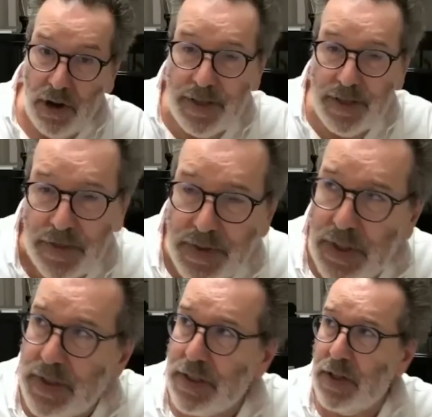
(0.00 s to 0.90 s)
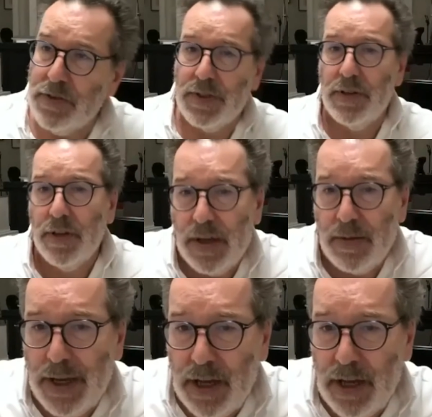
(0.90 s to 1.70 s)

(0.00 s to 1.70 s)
are differences. So if I may,